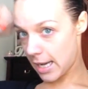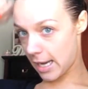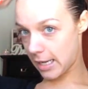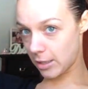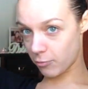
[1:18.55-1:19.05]

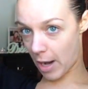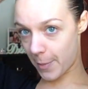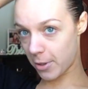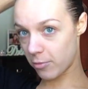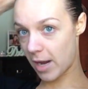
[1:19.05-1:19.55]
and wrap
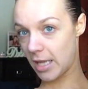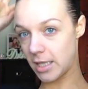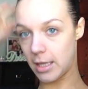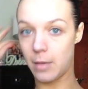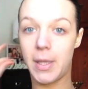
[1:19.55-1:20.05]
it around
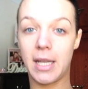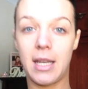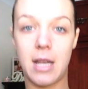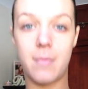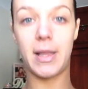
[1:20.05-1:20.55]
and then pin
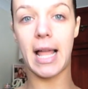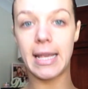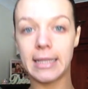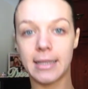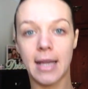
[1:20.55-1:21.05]
it in
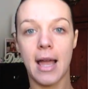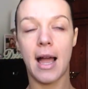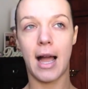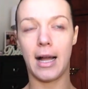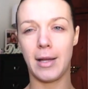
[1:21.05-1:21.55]
place.
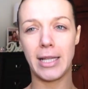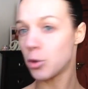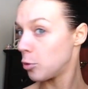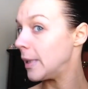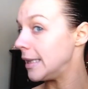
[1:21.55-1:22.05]
It
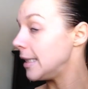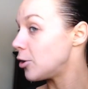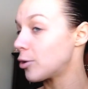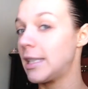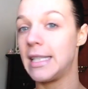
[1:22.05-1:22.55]
took me
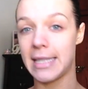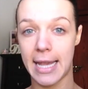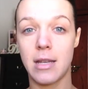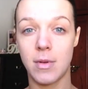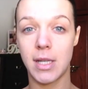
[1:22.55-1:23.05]
literally
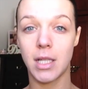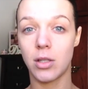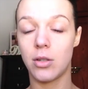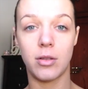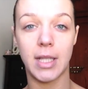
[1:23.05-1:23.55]
10 minutes
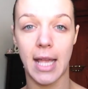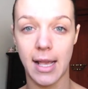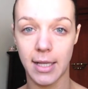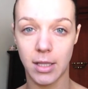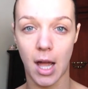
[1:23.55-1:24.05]
to do this
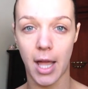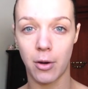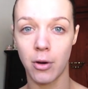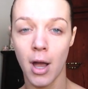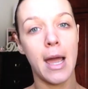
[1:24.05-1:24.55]

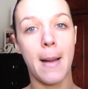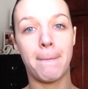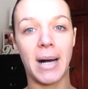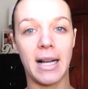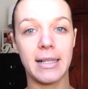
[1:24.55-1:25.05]
hairstyle.
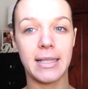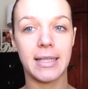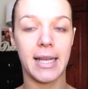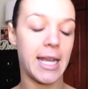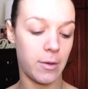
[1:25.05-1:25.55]

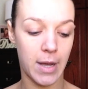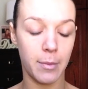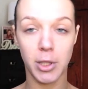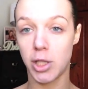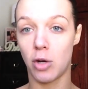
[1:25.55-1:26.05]
But anyway, I'm
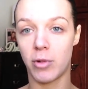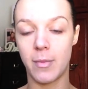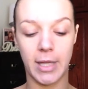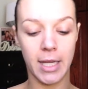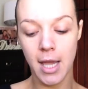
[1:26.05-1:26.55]
going to stop
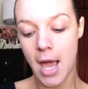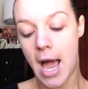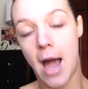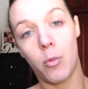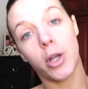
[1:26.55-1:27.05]
rambling.
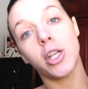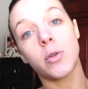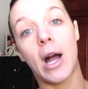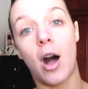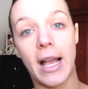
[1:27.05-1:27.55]
We're going to do
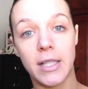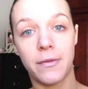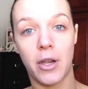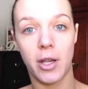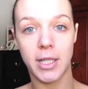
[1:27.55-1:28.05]
our eyes
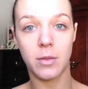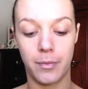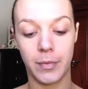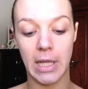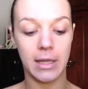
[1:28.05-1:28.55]
first.
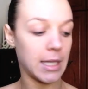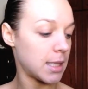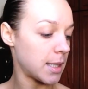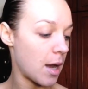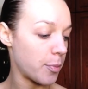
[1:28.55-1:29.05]
Let's
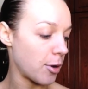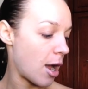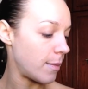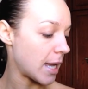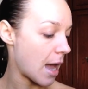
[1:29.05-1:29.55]
start
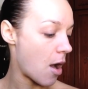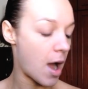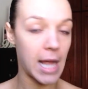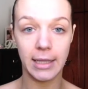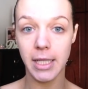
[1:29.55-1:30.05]
priming our
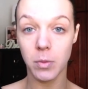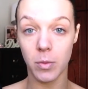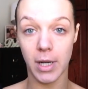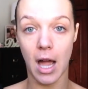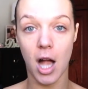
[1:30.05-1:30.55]
eyelids. We
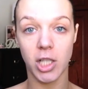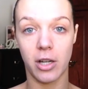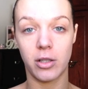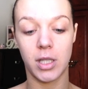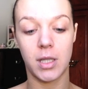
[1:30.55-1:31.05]
want our
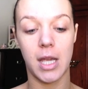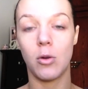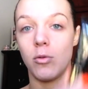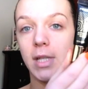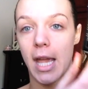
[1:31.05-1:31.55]
eyeshadow to stay
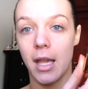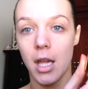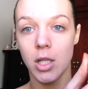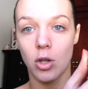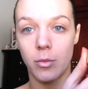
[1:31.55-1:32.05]
all day.
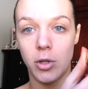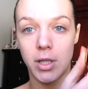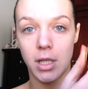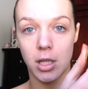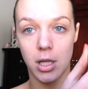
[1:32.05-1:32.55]
So I'm
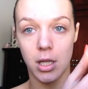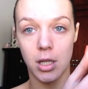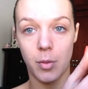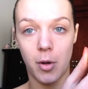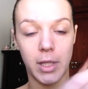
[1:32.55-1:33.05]
using the
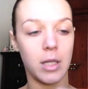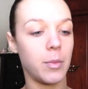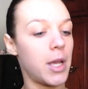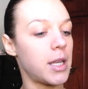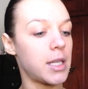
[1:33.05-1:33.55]
Napoleon
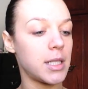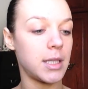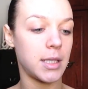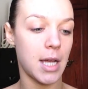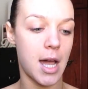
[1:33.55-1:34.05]

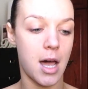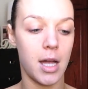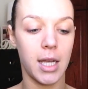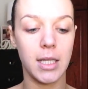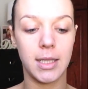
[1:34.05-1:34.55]
Pettis
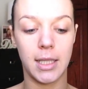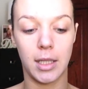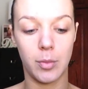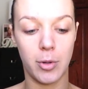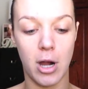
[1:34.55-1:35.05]

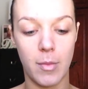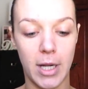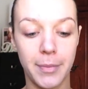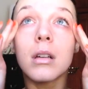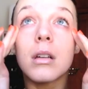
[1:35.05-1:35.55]
Concealer Primer.